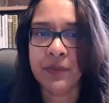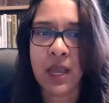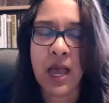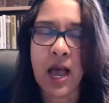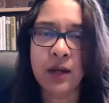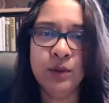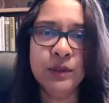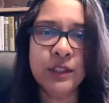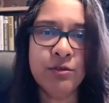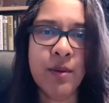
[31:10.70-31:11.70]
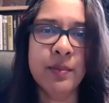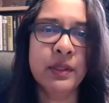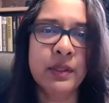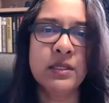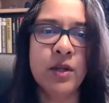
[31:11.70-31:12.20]
And also remember, this
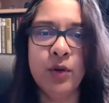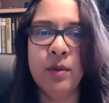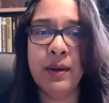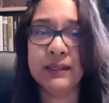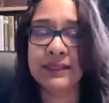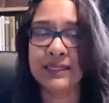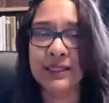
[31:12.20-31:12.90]
isn't only about setting